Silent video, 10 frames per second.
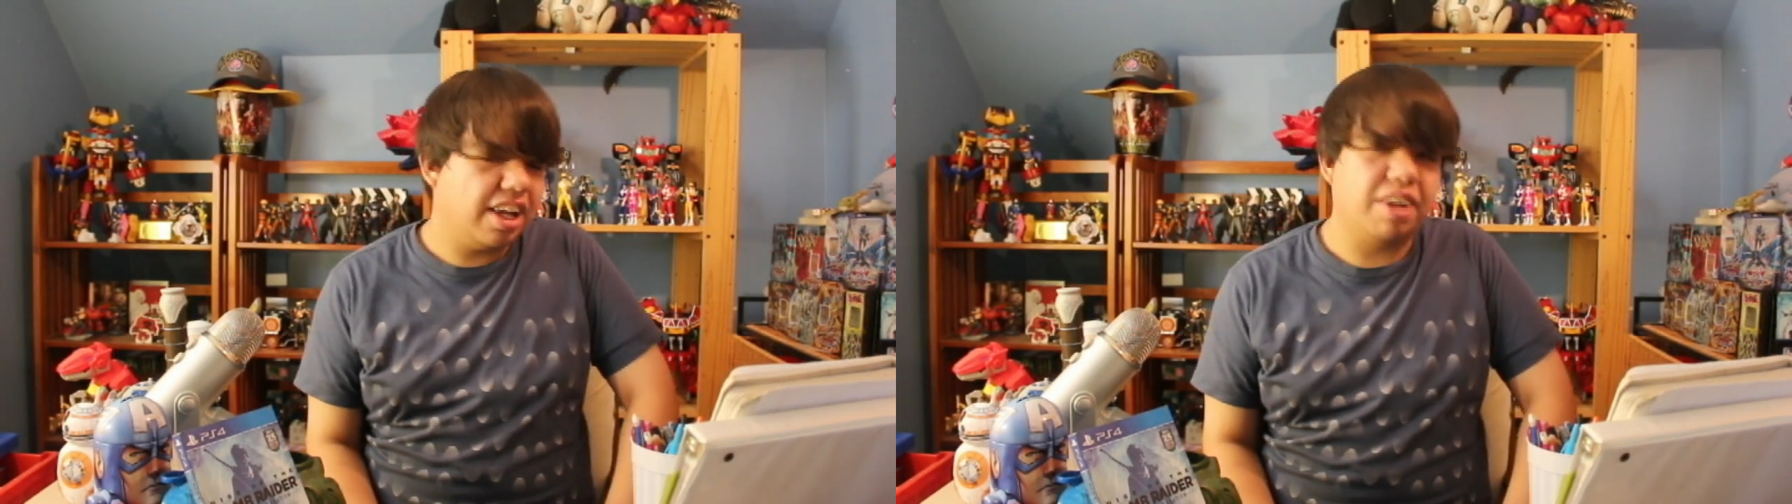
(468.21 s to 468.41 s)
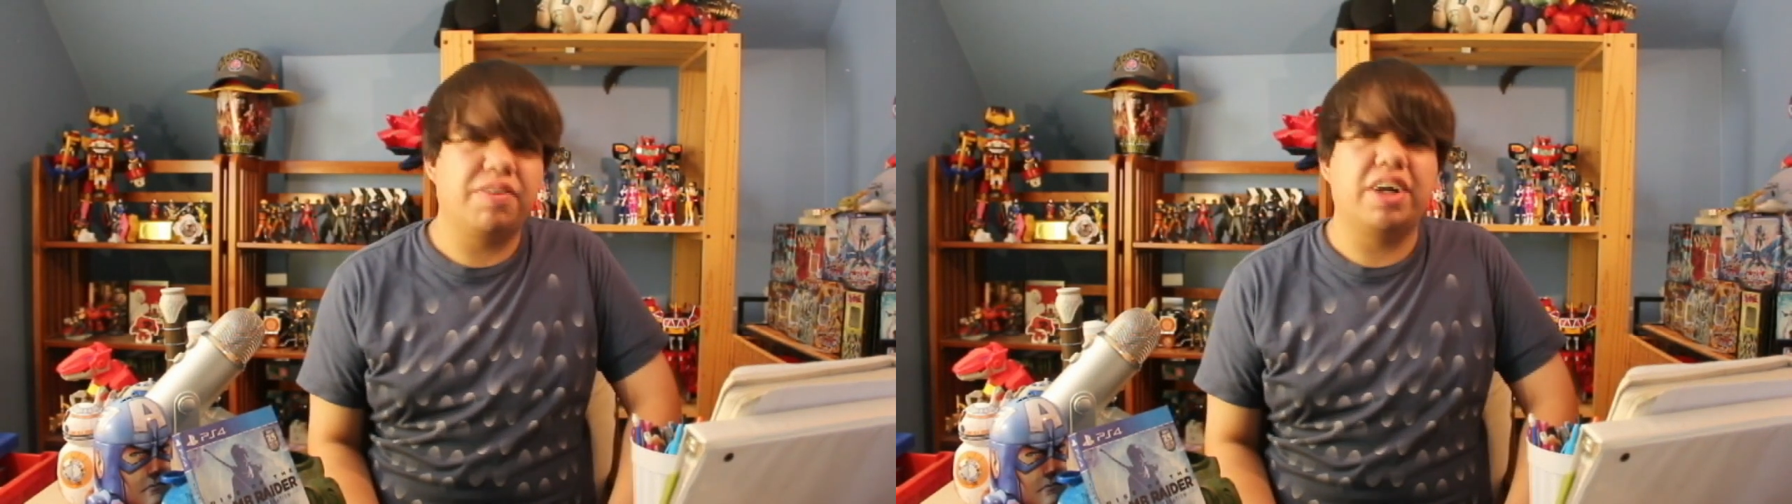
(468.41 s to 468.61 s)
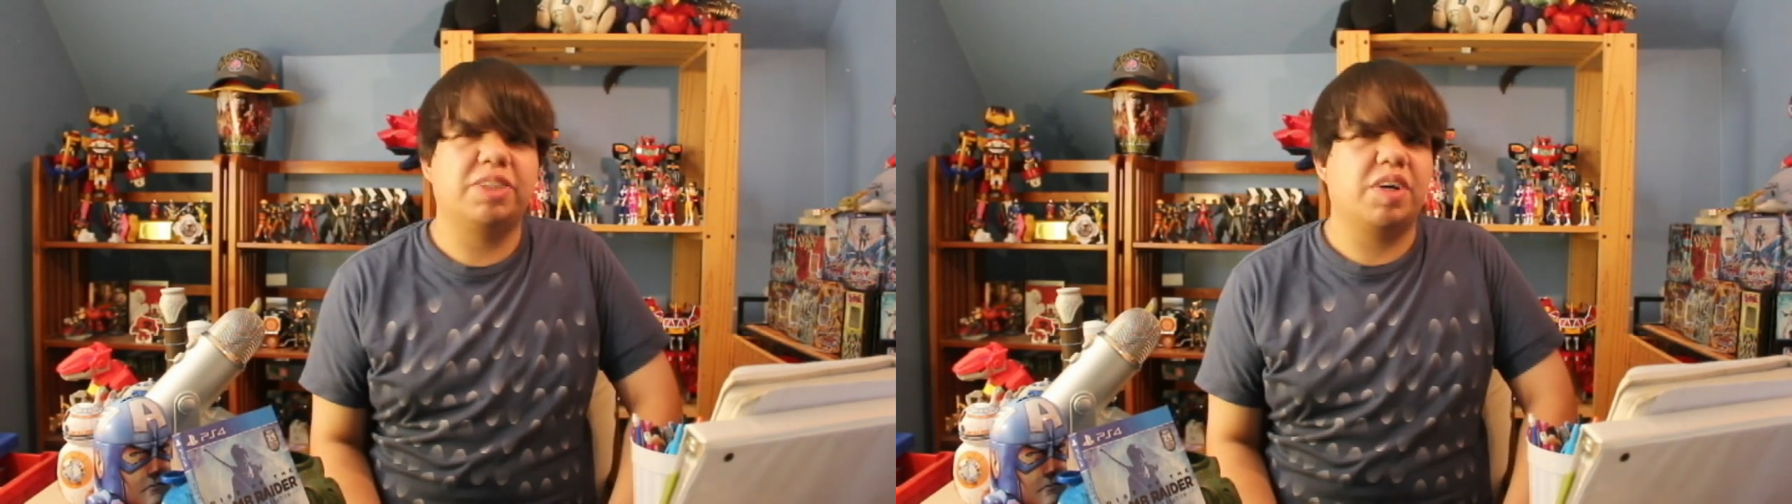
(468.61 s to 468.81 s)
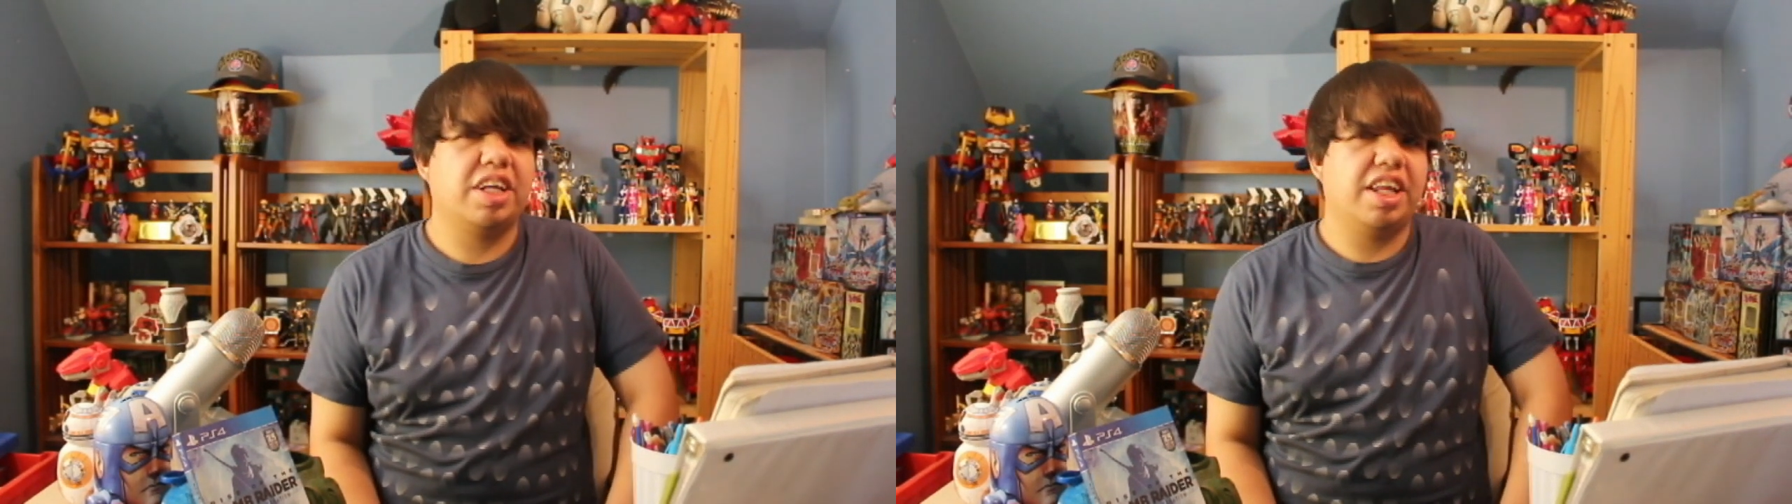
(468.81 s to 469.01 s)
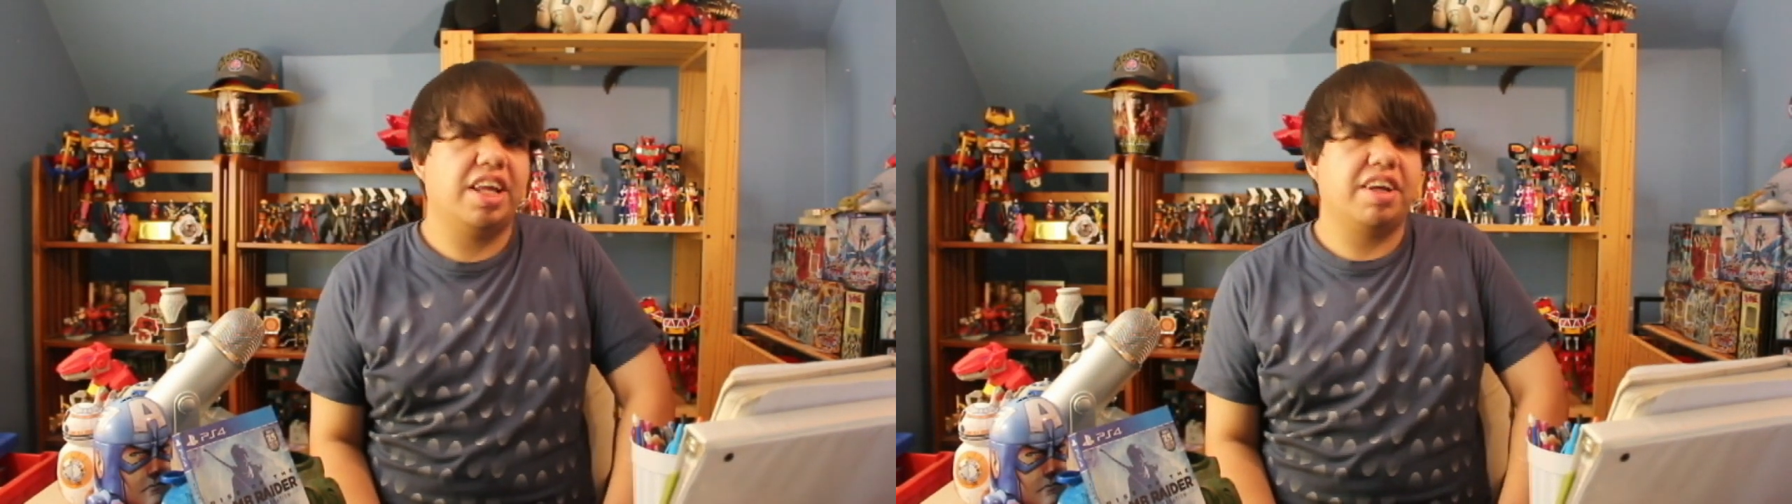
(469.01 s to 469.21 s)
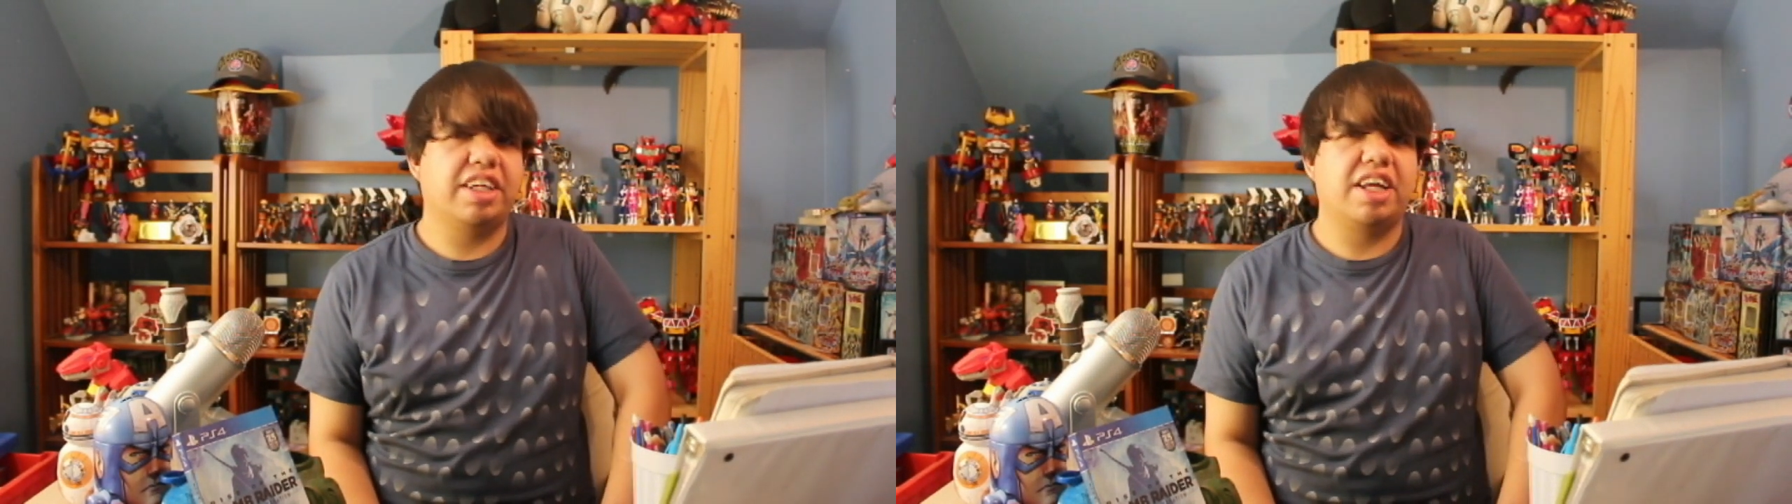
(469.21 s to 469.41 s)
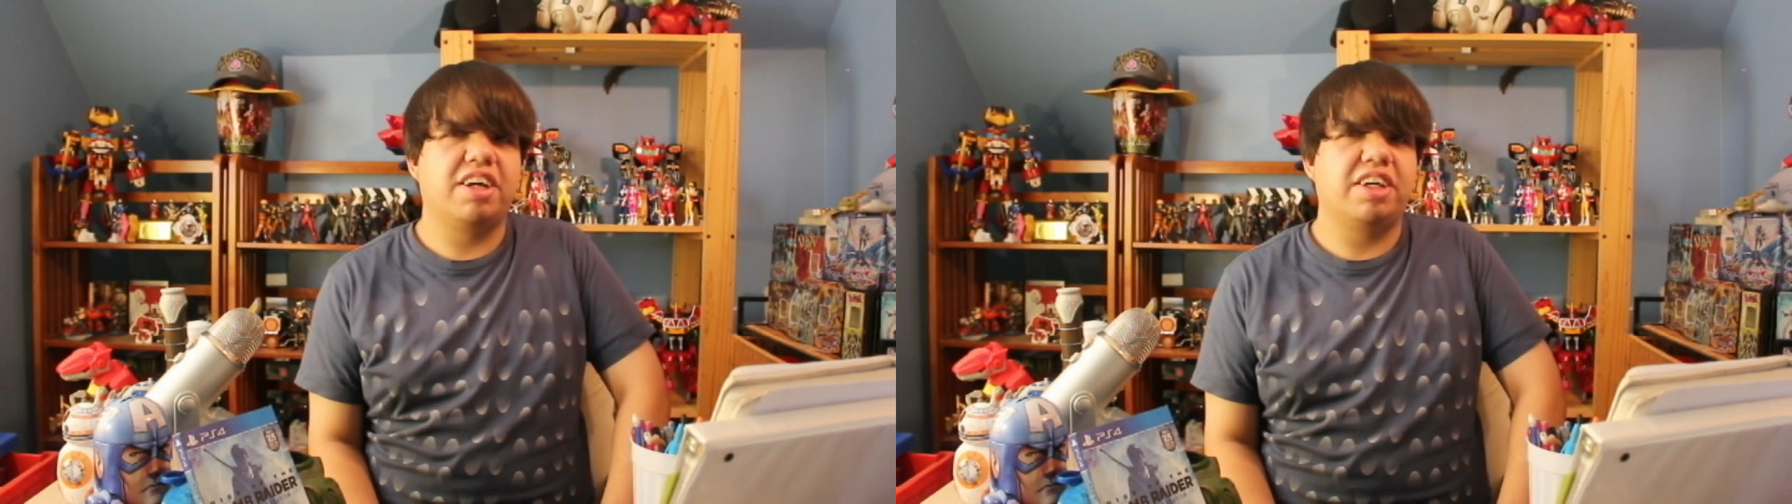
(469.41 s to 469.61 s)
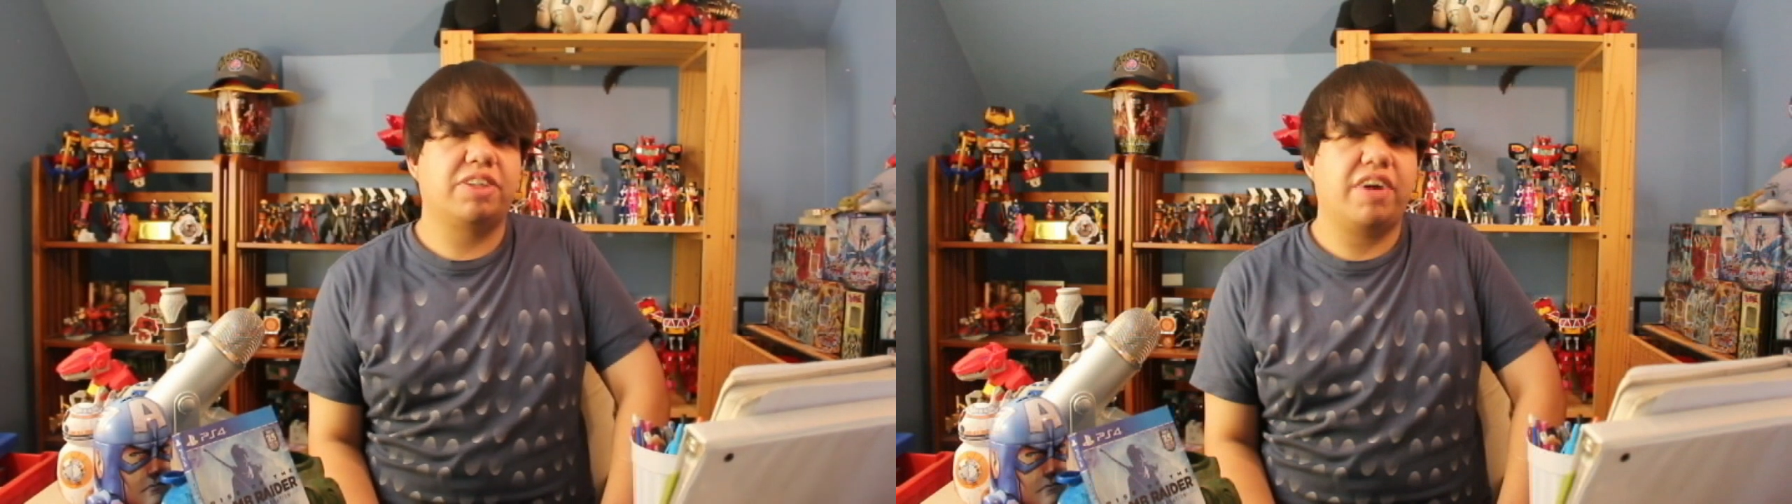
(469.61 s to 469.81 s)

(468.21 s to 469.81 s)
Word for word: I don't watch Walking Dead because I heard